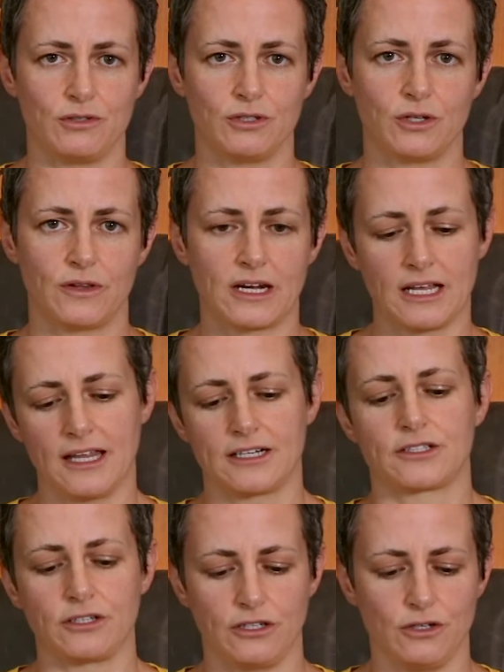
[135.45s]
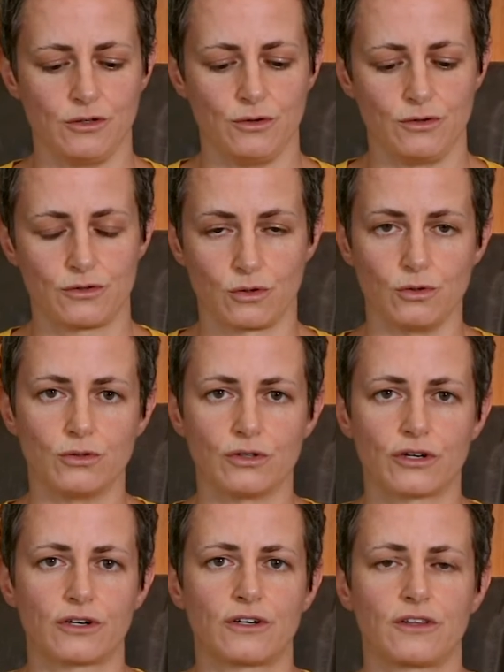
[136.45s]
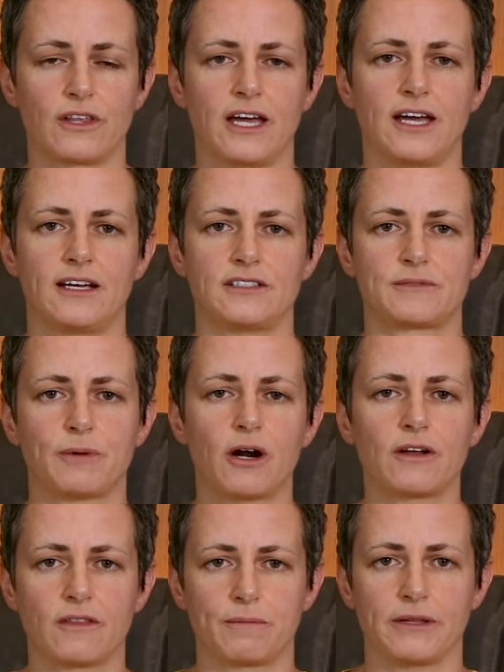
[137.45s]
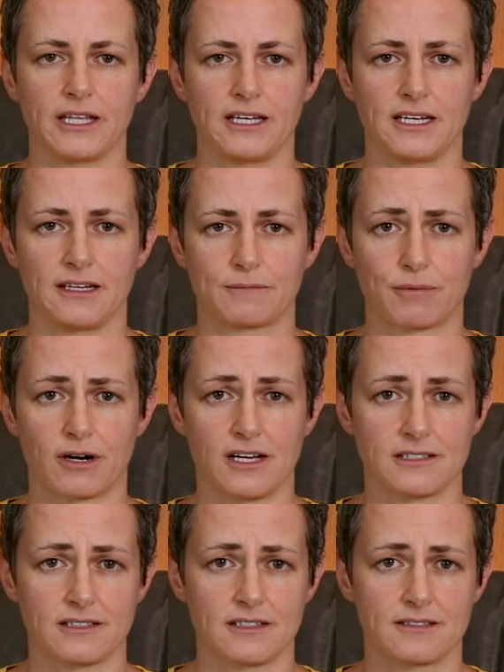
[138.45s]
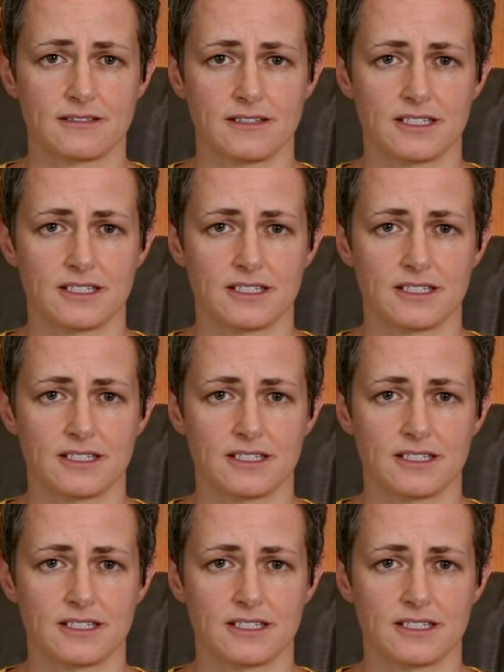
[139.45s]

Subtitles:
you know that I like to use Google Earth as part of the planning process,